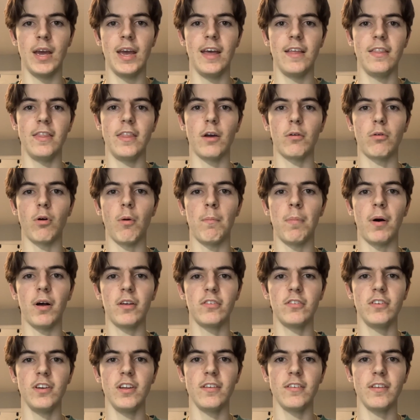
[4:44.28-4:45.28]
Their
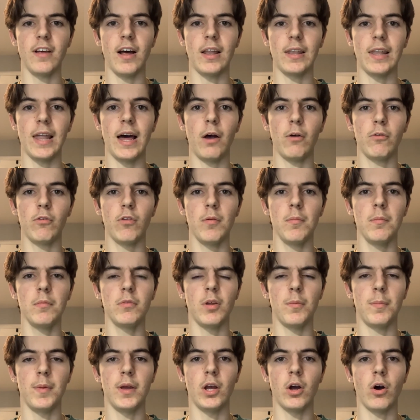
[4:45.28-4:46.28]
robustness allows them
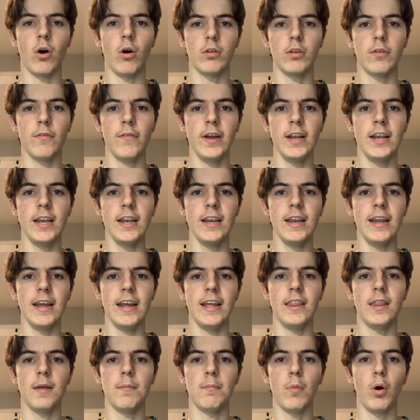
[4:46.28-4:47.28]
to be cultivated
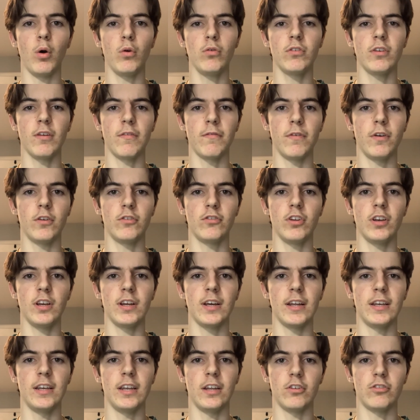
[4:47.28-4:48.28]
in the most efficient
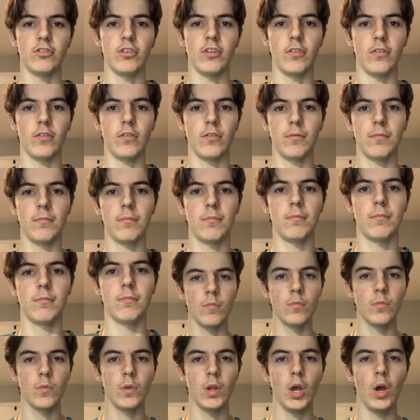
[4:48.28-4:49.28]
conditions.
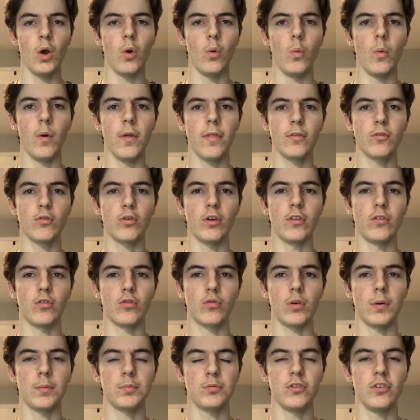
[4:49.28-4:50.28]
With
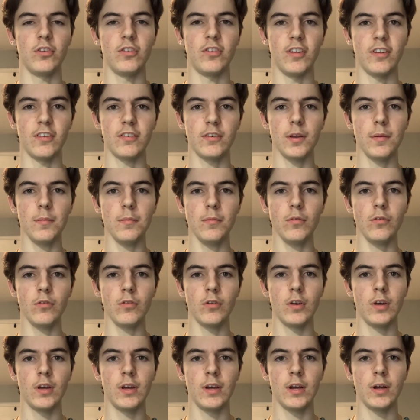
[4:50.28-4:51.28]
transcription systems,
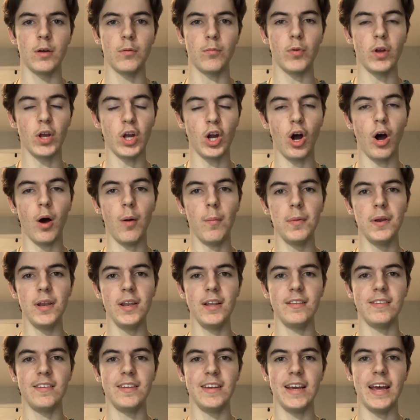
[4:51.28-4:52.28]

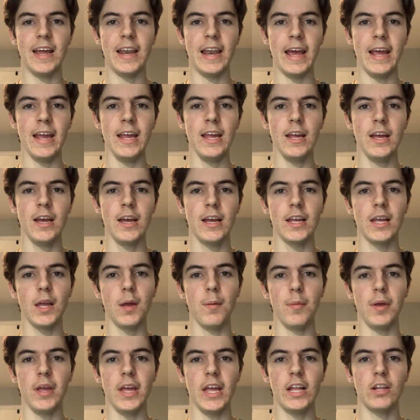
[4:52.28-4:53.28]
recombinant DNA can
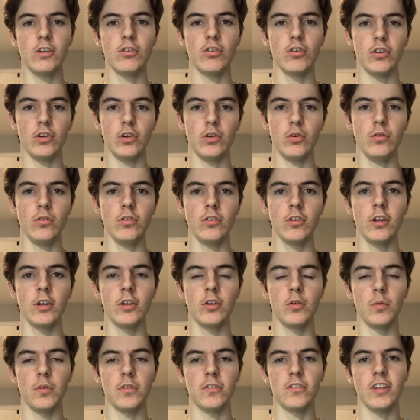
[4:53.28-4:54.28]
be introduced
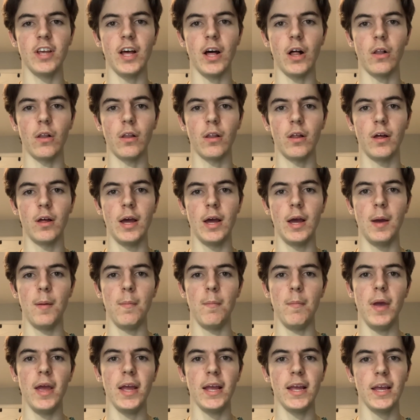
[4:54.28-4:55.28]
to a cell,
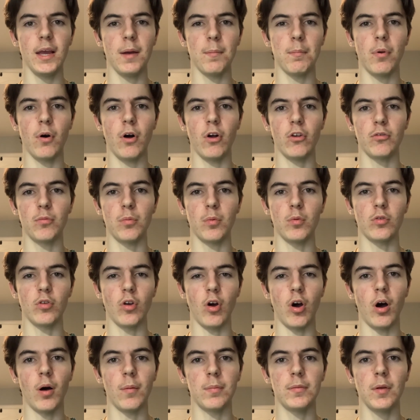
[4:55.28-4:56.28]
making it possible to
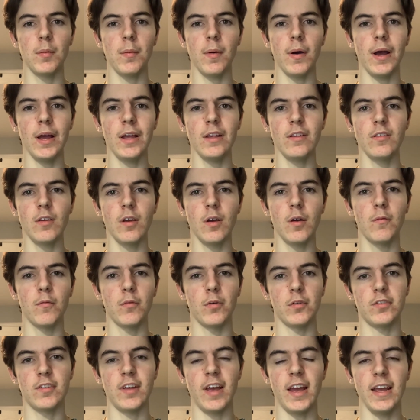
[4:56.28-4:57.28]
optimize for
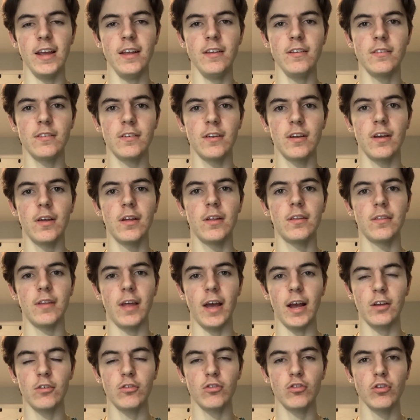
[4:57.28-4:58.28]
taste,
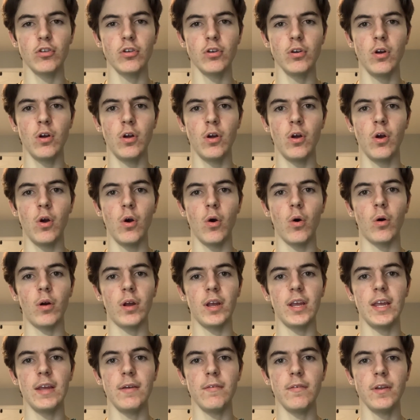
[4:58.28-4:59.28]
texture, or
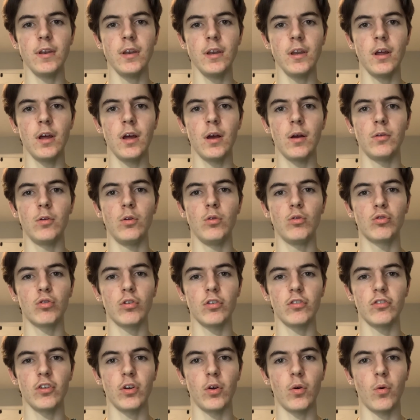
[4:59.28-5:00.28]
even
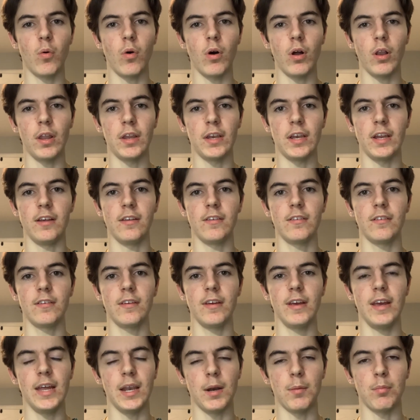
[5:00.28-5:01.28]
nutrition qualities
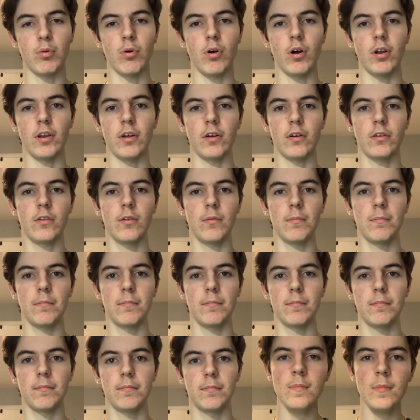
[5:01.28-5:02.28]
in a product.
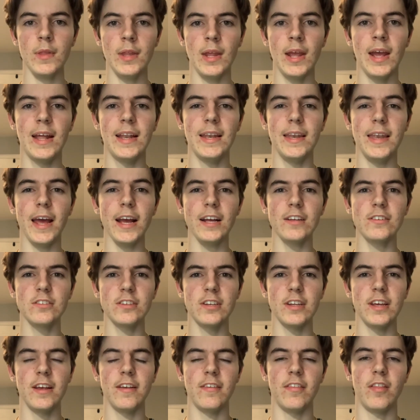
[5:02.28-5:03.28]
Next
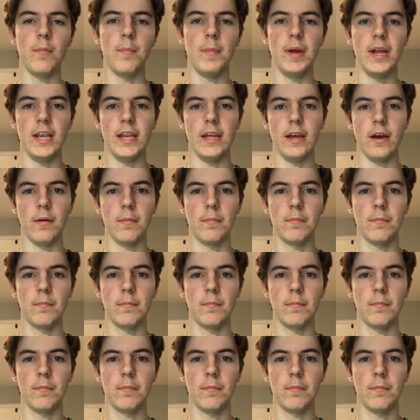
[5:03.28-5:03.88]
is the media.